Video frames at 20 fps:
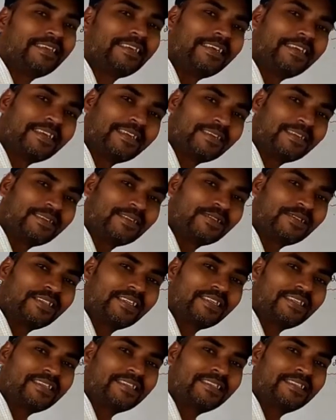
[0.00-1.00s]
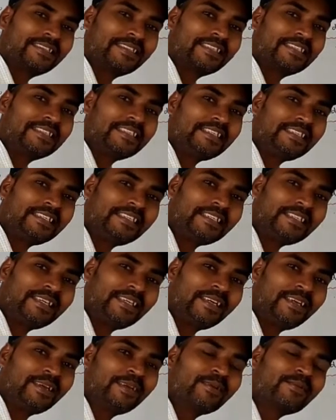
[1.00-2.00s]
Here also there is
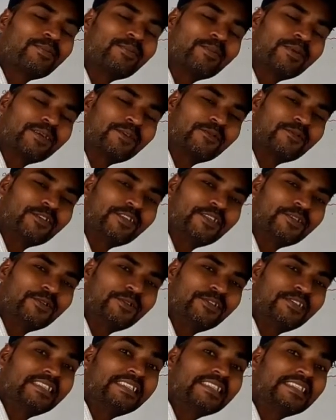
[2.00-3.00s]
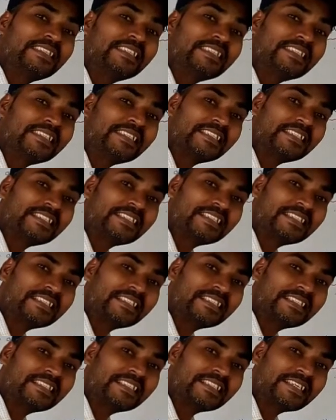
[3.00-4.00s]
e, but we use
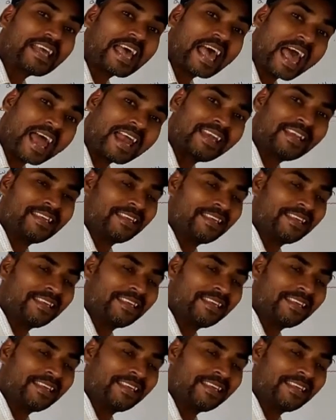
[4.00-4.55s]
an